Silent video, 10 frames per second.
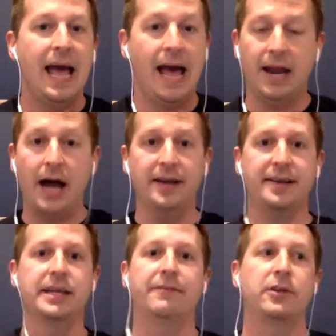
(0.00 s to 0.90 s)
And
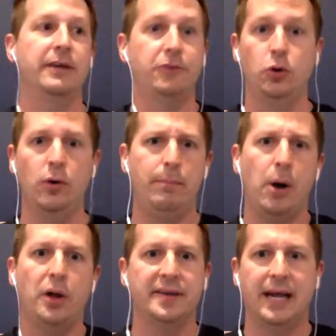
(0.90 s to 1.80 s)
honestly, if, if Tua
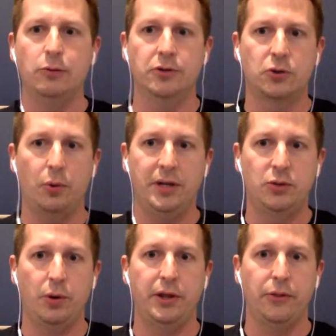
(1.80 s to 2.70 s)
balls out in
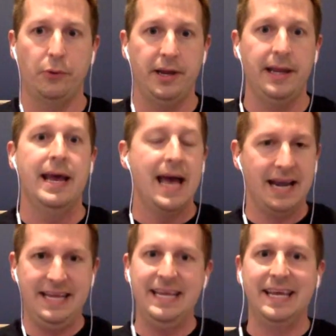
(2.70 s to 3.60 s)
2023
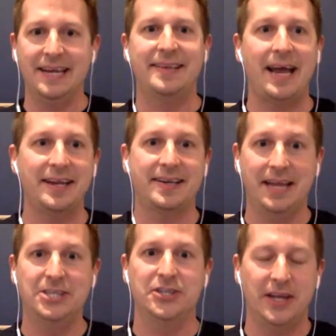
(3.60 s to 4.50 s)
and he gets that
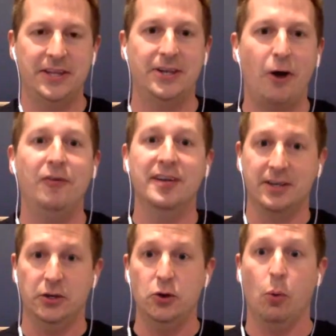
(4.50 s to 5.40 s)
extension that the Dolphins
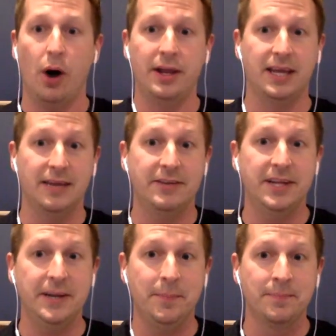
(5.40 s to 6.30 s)
do want to give to
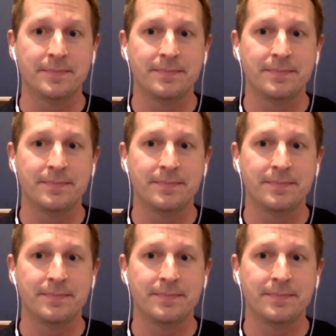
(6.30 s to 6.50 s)
him,